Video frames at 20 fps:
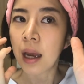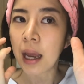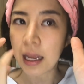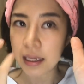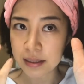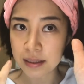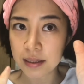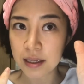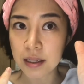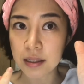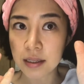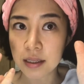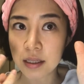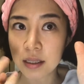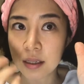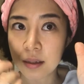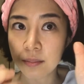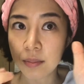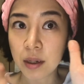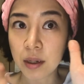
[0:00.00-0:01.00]

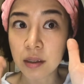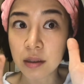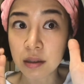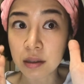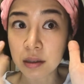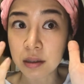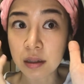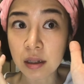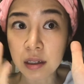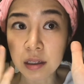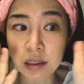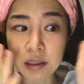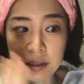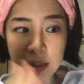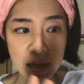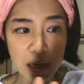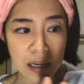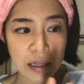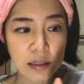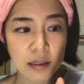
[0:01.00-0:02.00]
essence because it's a little
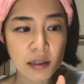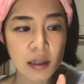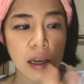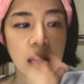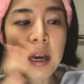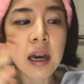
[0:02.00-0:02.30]
dense.